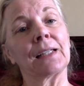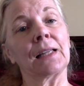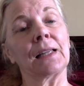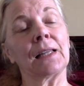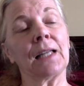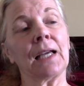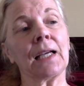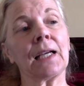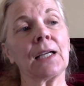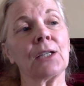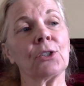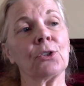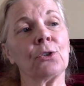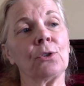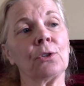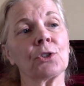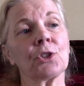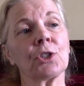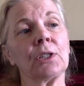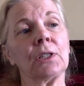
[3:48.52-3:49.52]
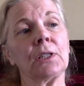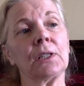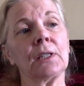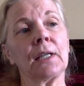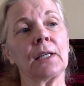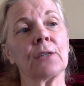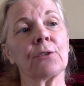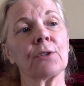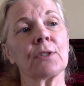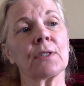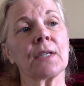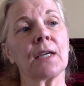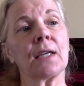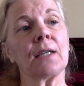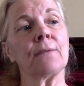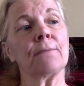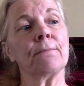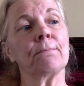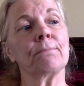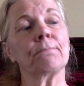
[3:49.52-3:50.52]
Like I told you, Landry
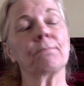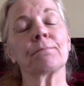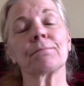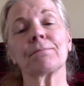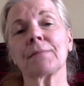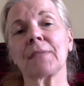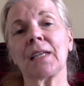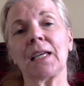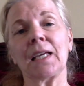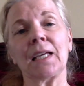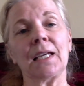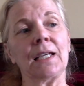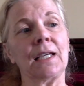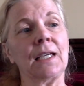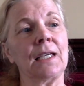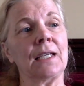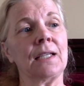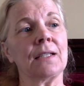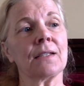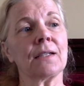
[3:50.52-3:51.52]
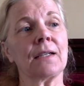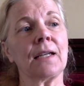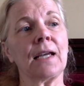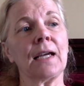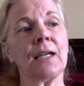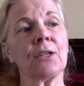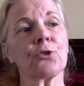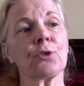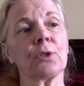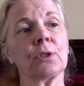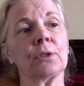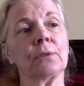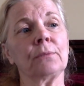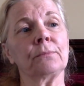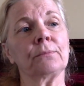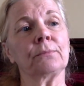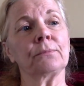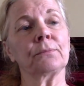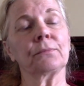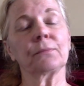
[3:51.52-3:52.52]
said. He's a natural.
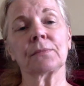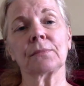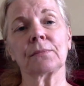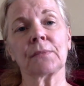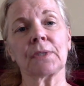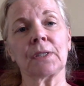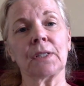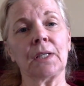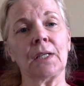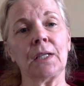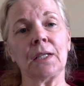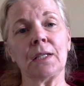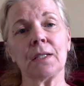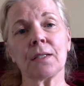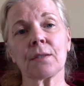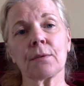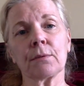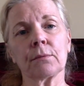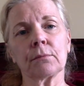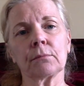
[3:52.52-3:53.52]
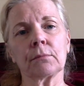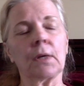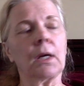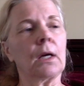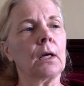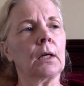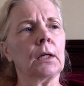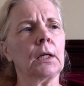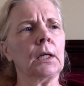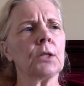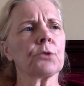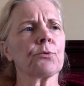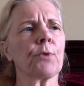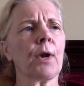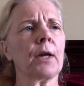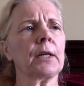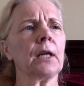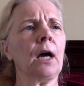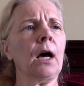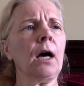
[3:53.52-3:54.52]
He's He's
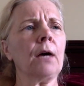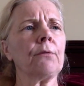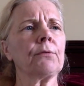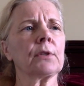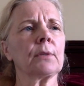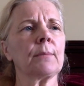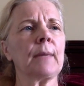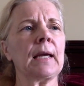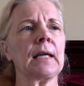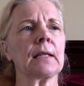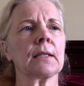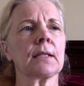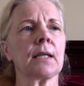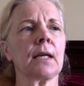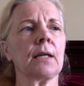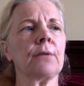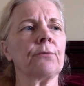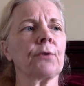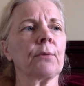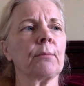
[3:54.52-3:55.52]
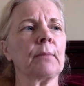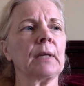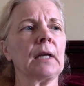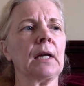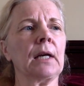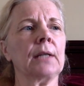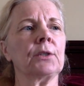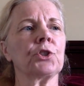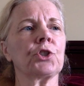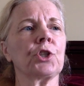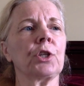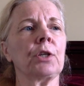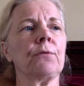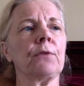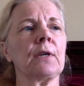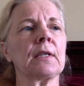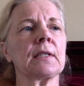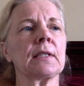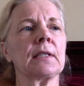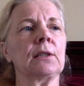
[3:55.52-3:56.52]
running off, the man said from behind Chief
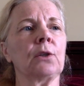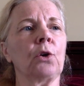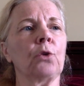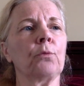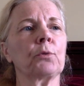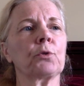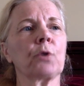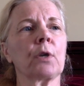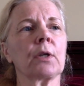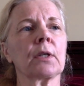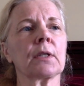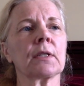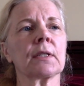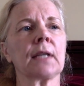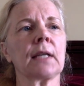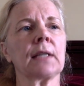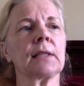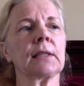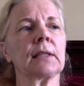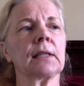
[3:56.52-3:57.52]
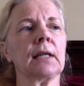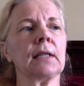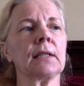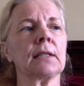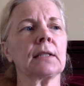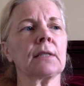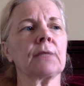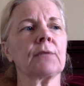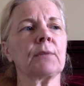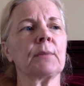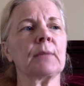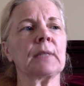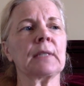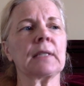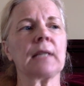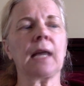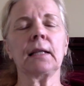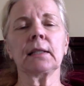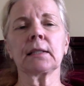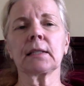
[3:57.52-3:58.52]
as he loped toward a sudden gust of the
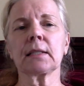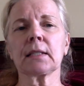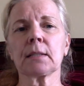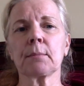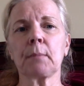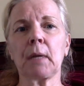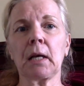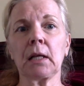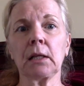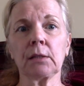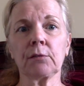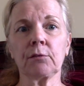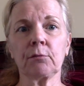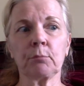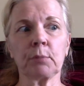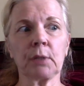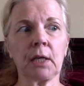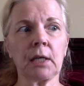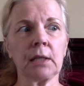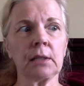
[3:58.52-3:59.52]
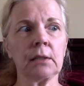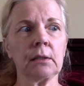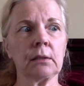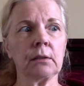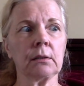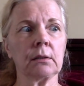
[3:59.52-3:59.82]
metallic smell of blood.